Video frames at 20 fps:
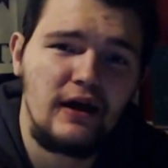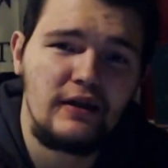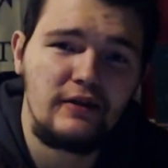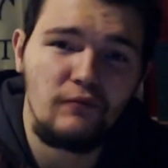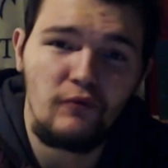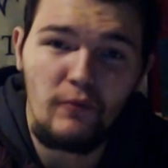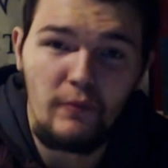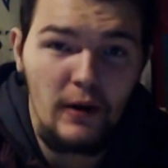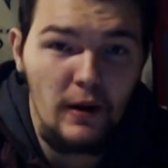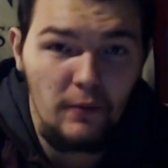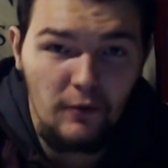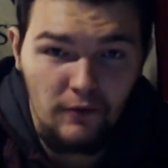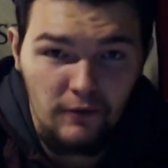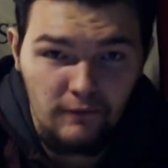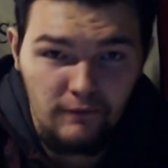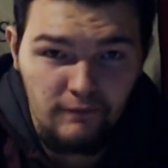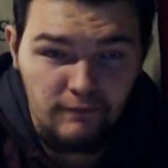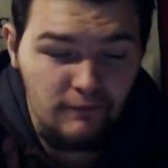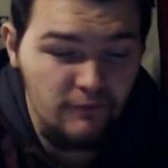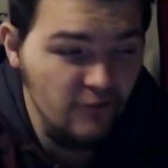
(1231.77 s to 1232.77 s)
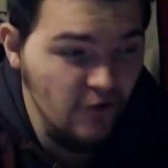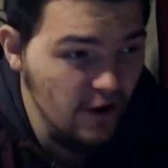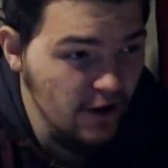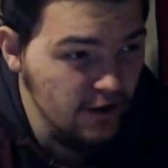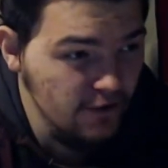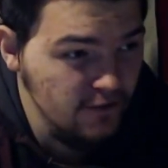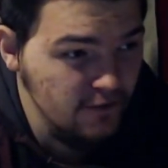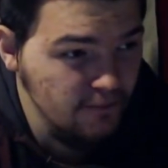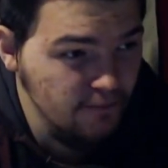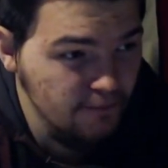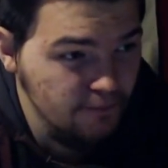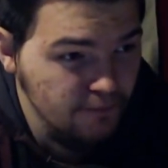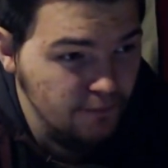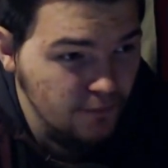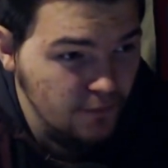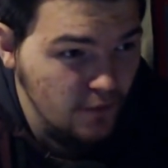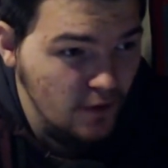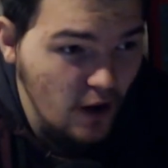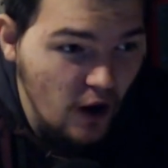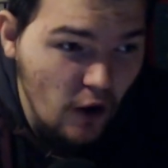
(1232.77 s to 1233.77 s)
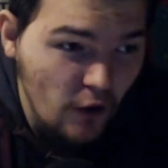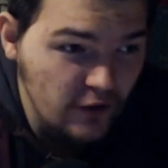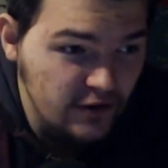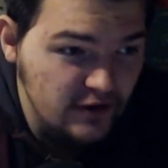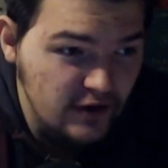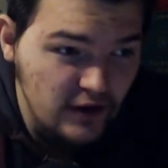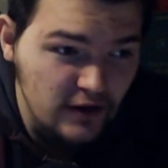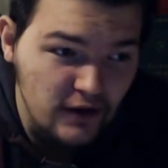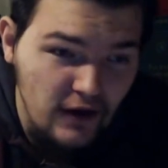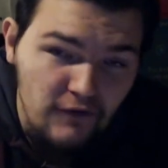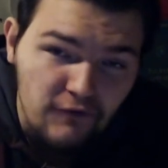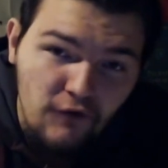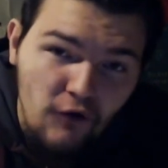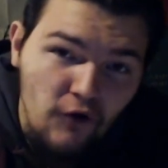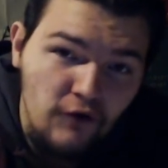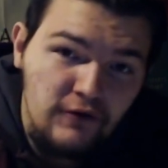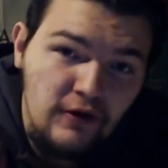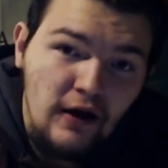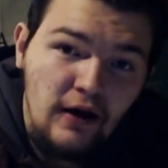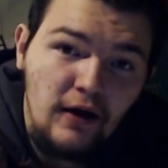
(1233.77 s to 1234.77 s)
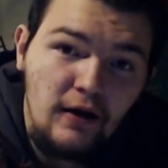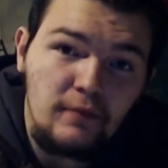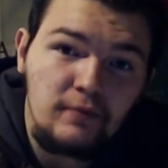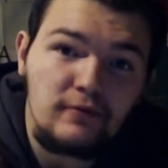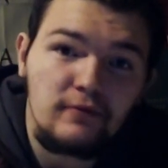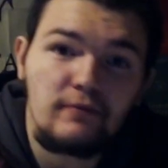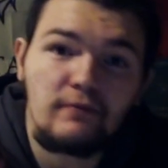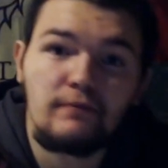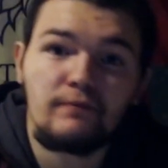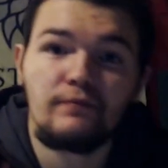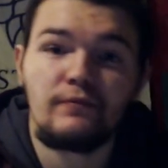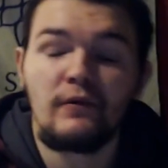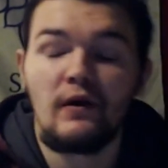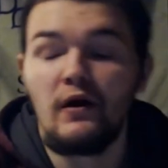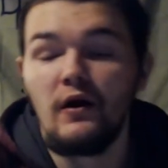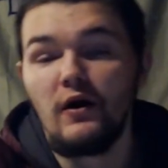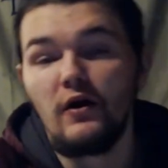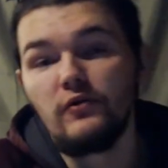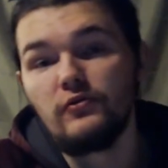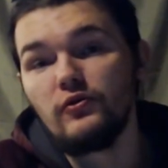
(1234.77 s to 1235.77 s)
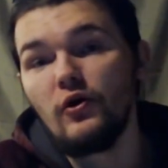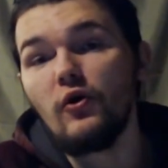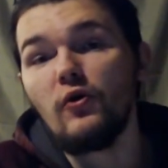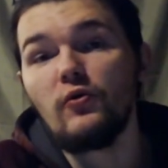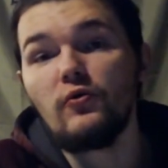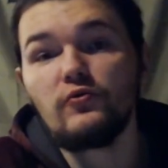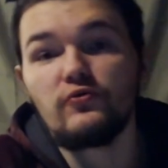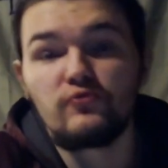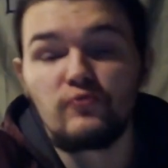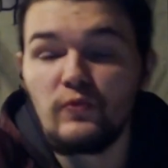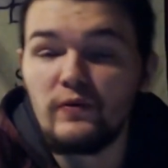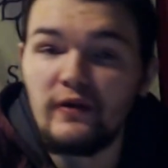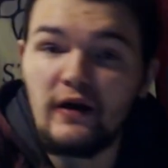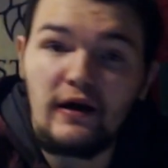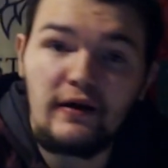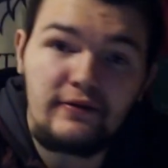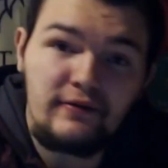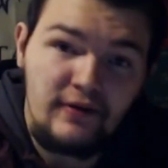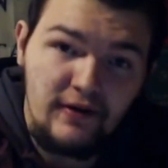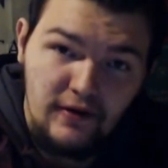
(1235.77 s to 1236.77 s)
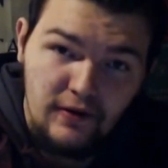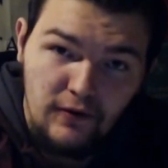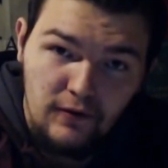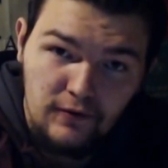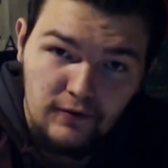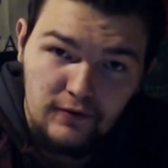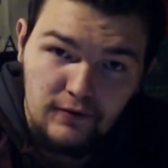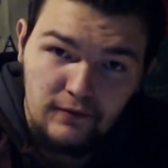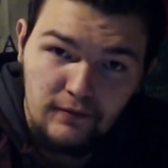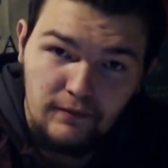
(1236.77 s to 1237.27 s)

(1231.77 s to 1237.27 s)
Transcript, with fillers: Remember, fans, I always said like 4 times. Those were not tills.